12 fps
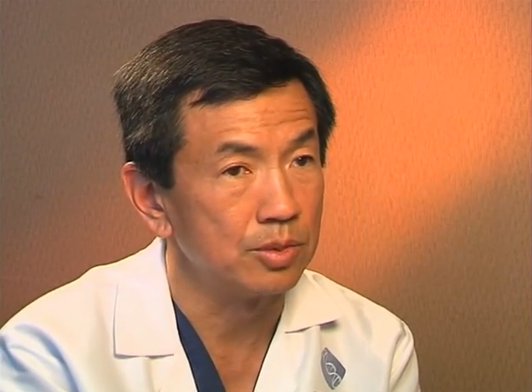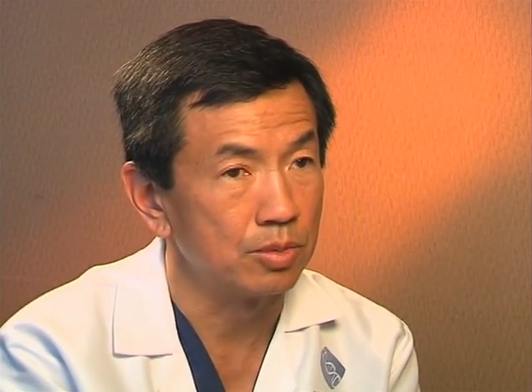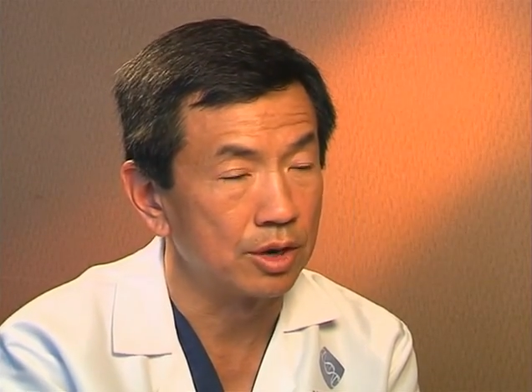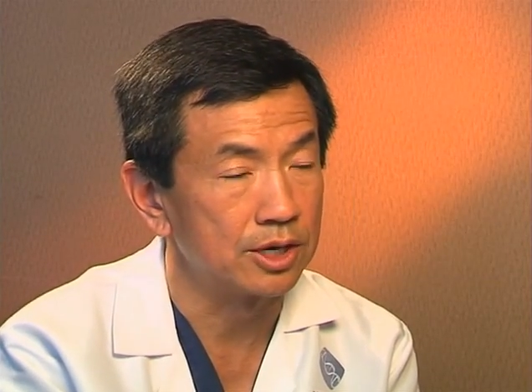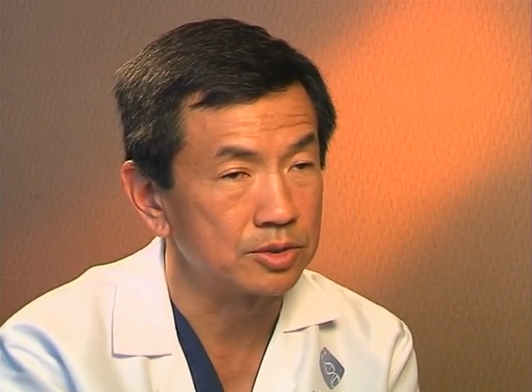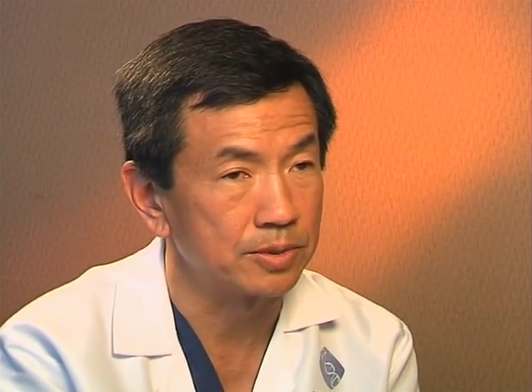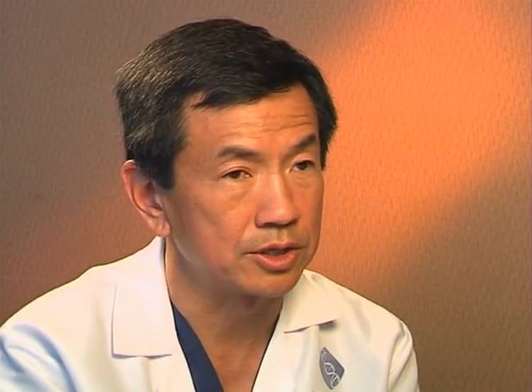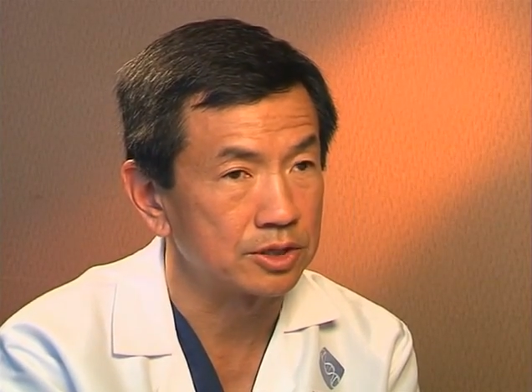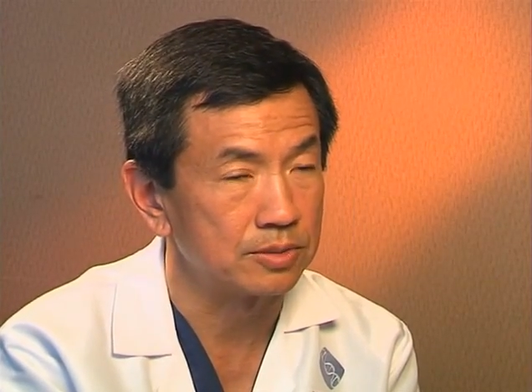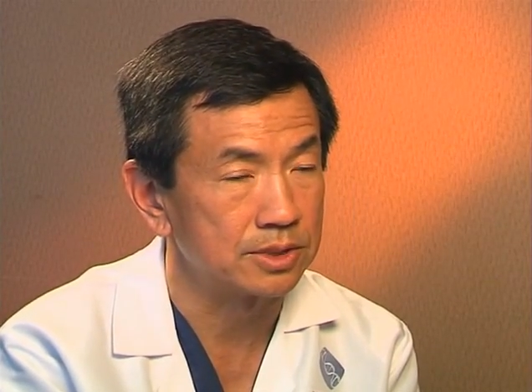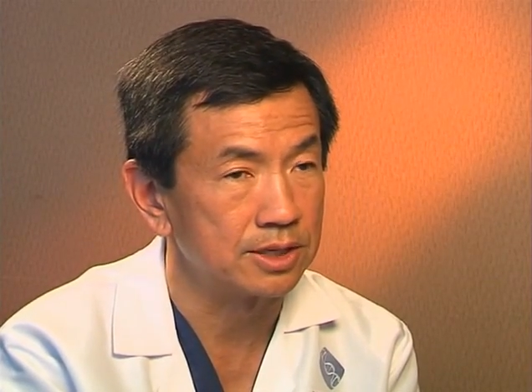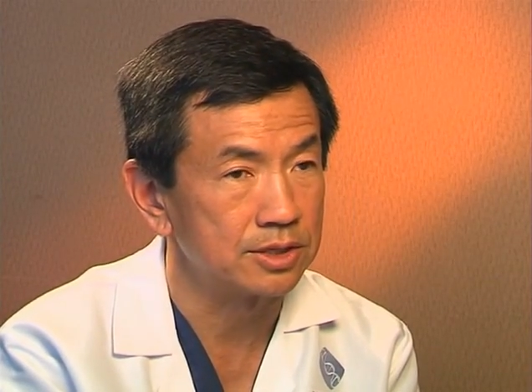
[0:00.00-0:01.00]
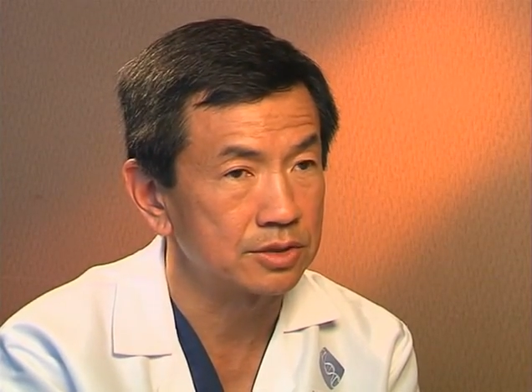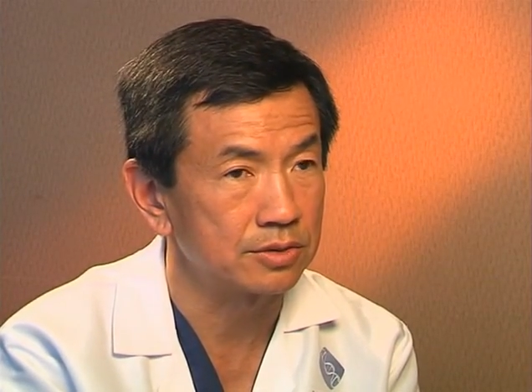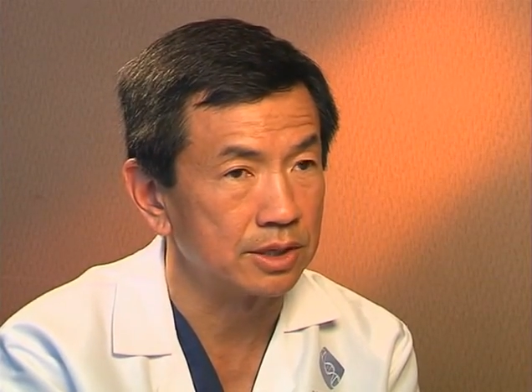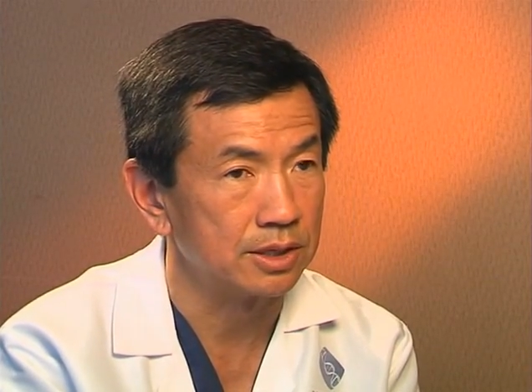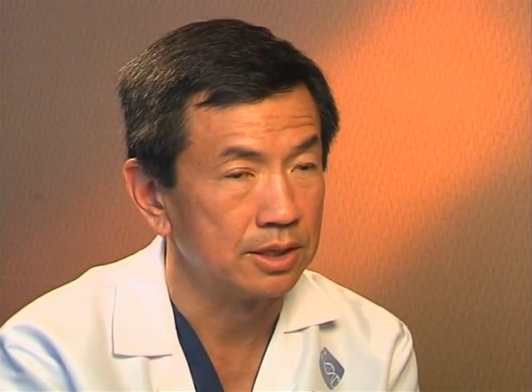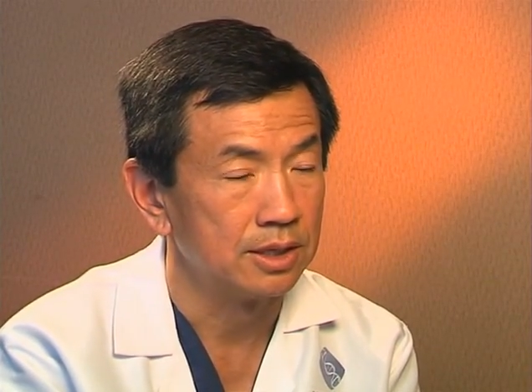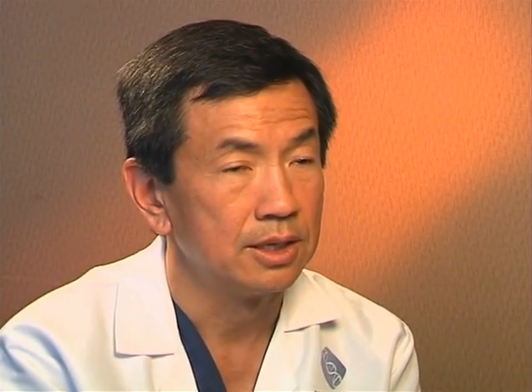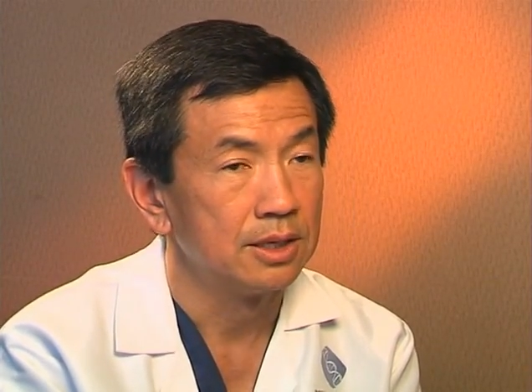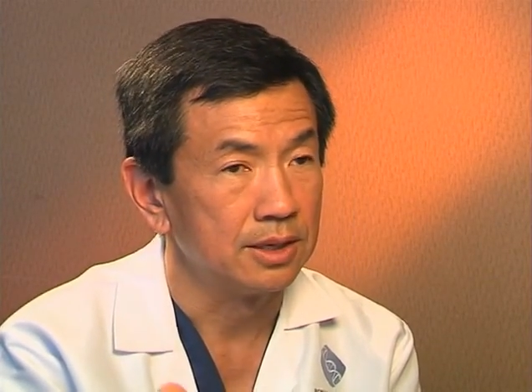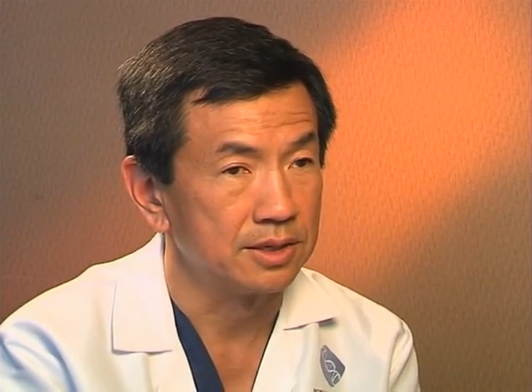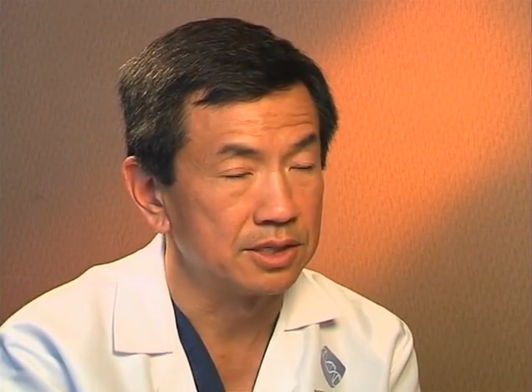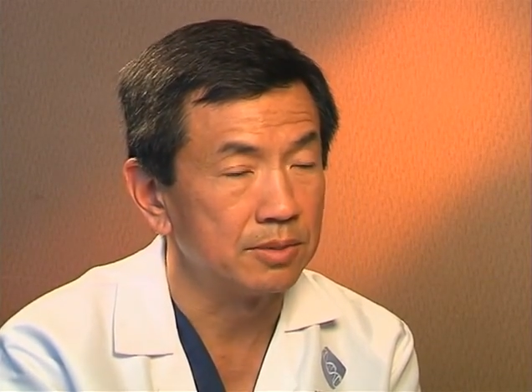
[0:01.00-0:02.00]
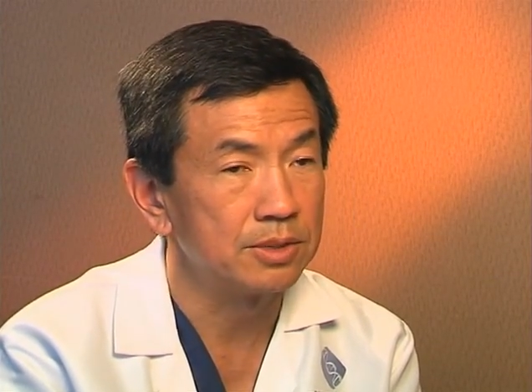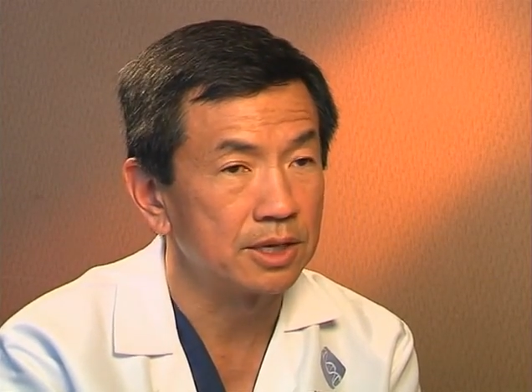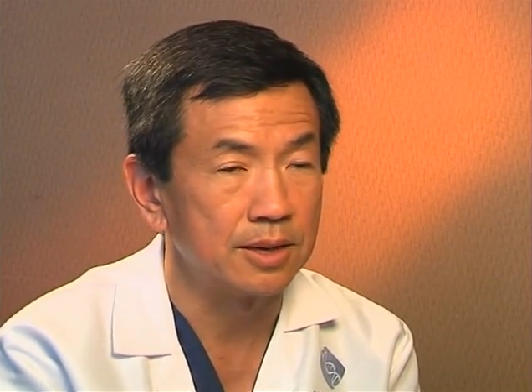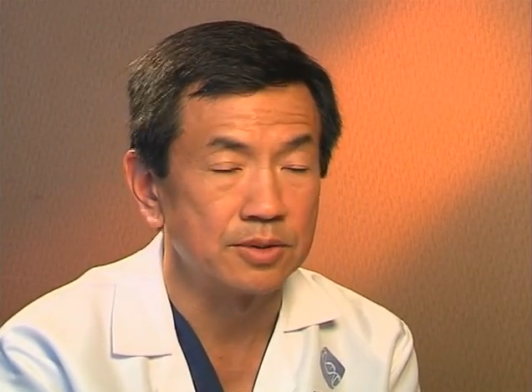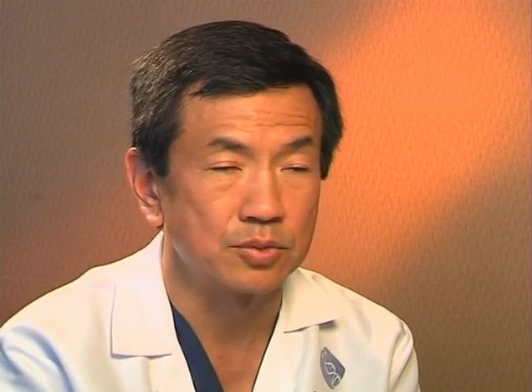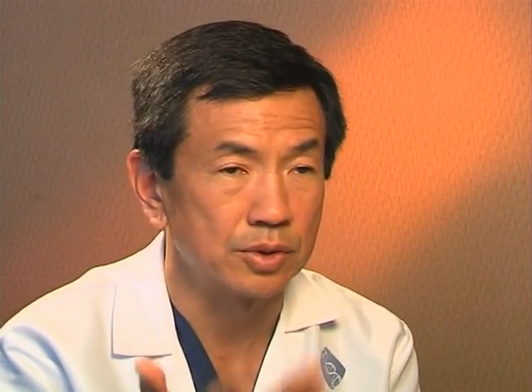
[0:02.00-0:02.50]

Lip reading: broad spectrum sunscreen. Now, sometimes